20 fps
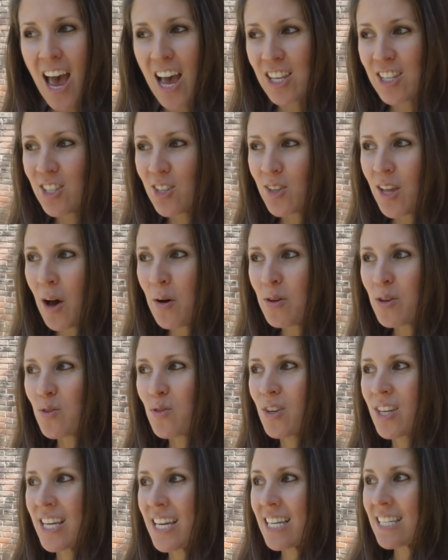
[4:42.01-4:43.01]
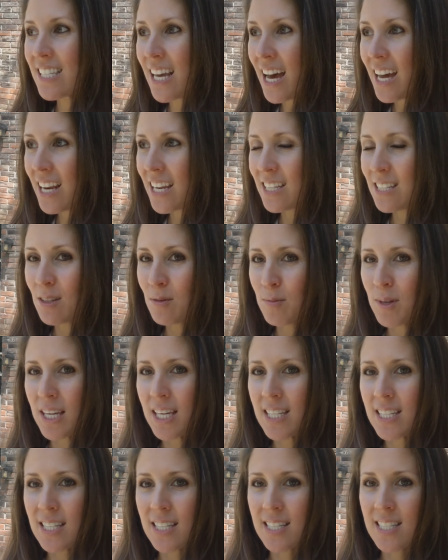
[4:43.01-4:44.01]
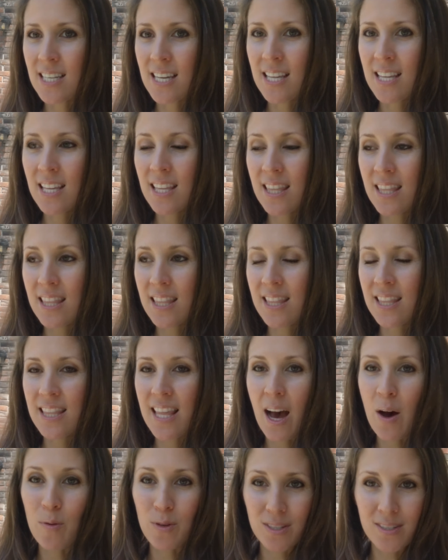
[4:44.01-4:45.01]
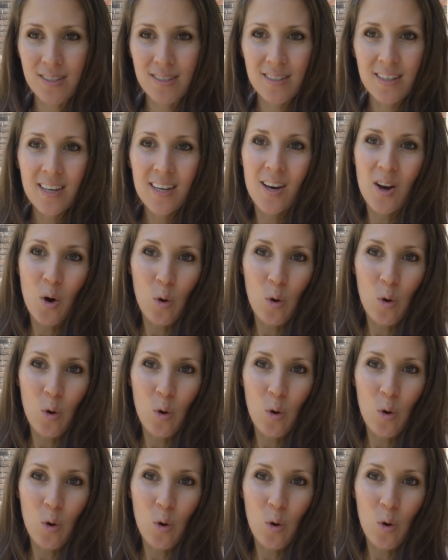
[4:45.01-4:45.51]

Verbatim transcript: And so that was really exciting to me to see that that was